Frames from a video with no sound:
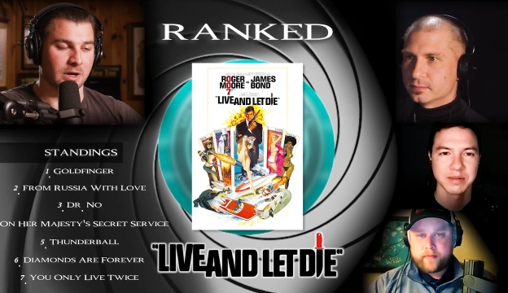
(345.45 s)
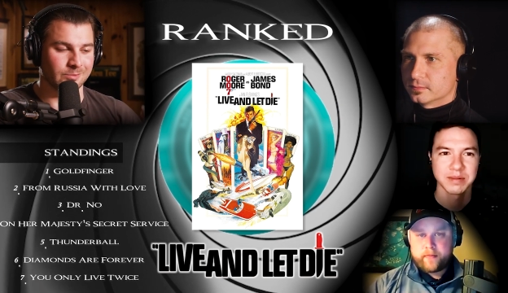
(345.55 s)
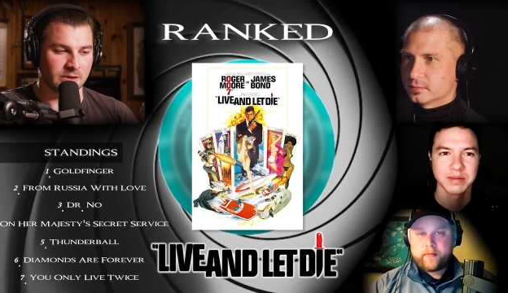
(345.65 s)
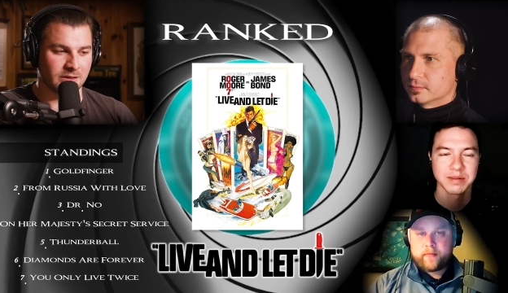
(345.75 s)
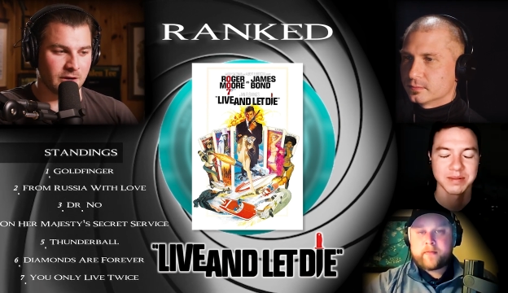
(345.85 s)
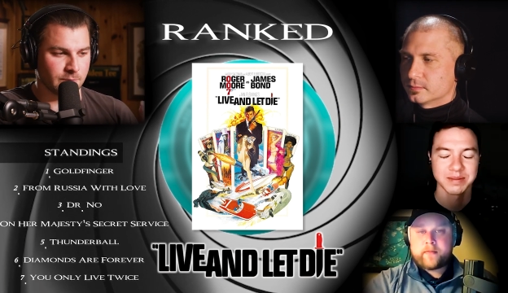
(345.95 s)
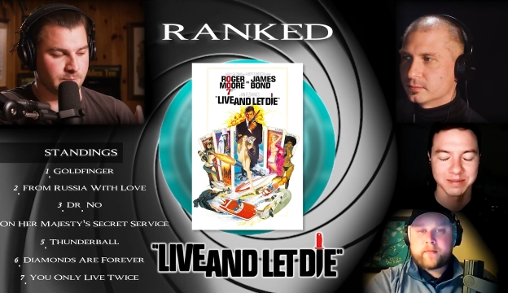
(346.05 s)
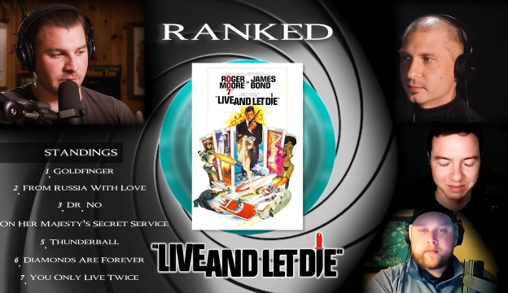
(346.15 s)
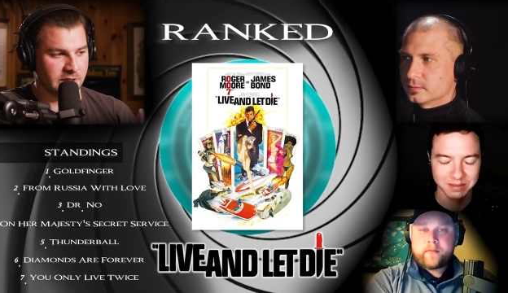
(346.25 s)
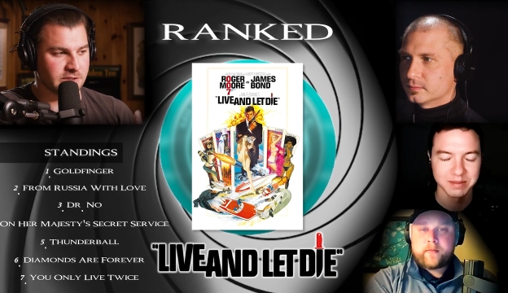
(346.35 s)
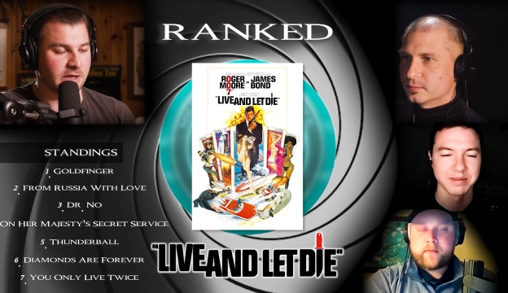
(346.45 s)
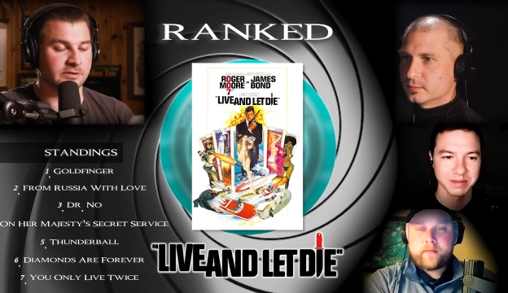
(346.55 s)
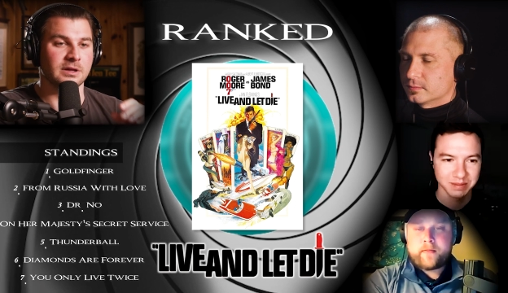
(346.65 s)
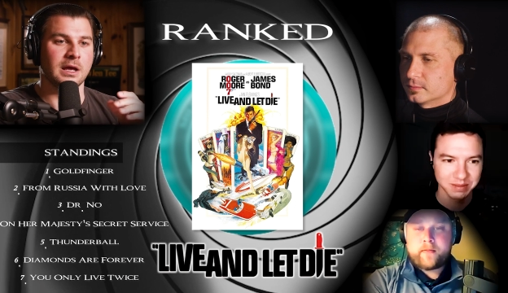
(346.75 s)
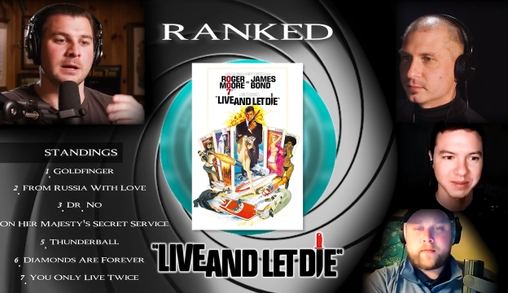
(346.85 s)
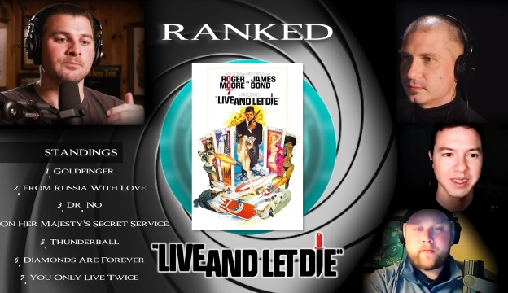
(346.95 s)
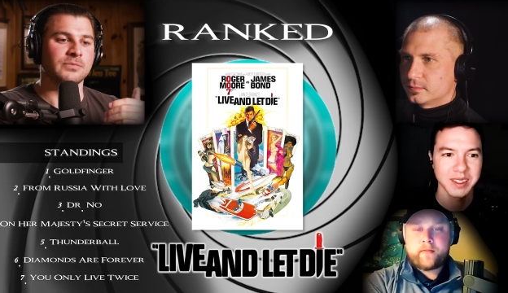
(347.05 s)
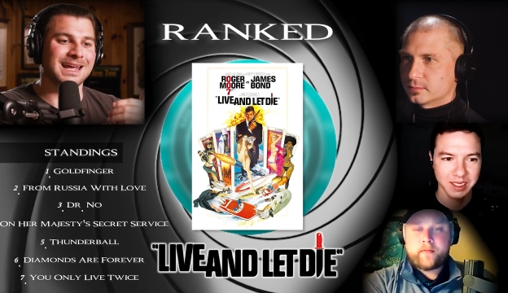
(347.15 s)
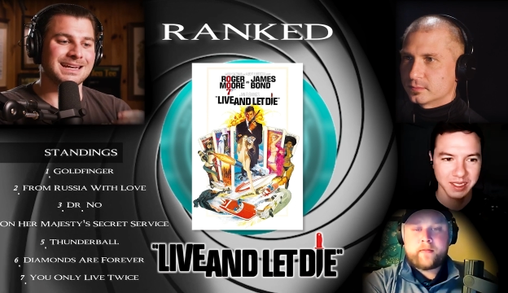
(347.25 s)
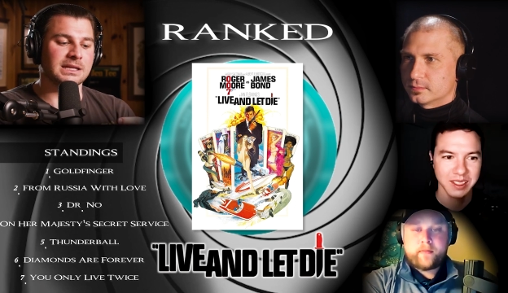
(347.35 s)
Speaker 1: Probably the mm -hmm. airplane mm-hmm. chase,
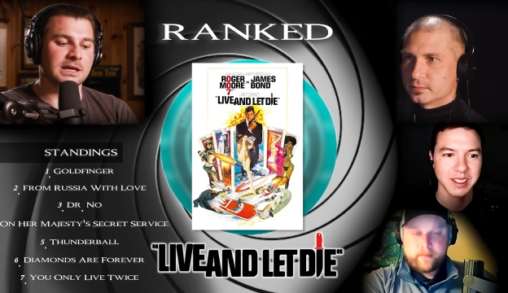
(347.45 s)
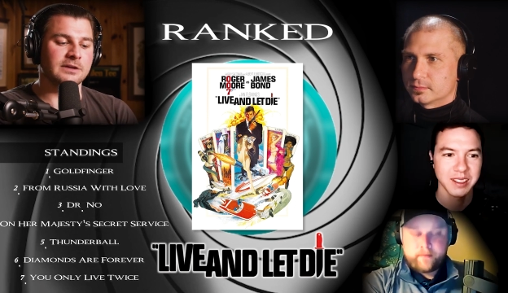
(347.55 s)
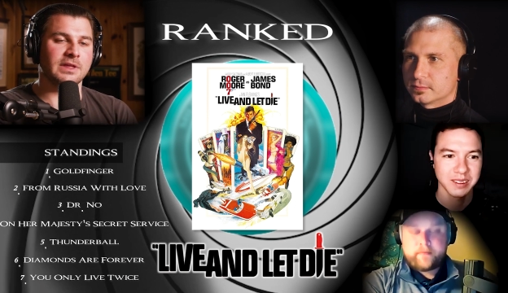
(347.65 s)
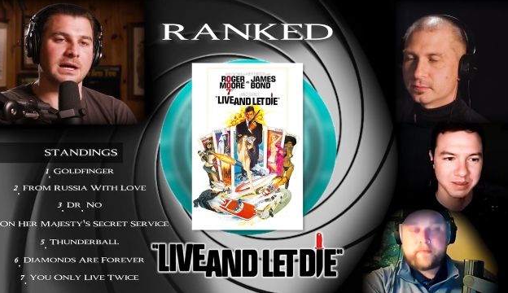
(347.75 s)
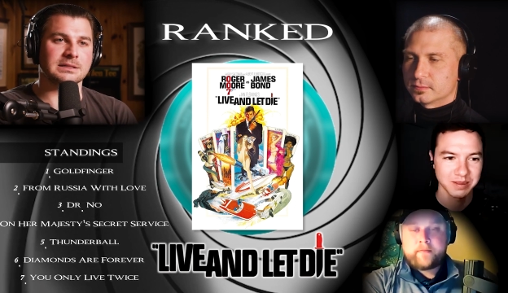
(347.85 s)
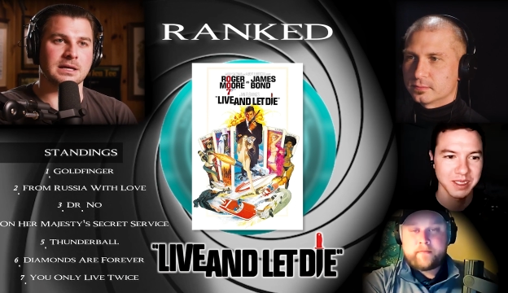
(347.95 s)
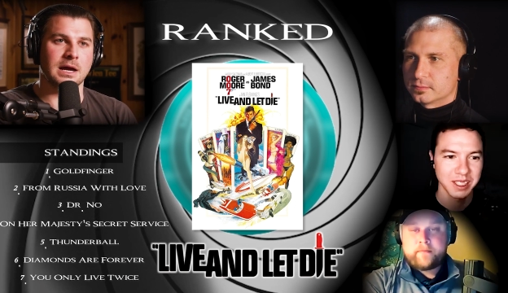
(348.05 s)
and mm, give that yeah.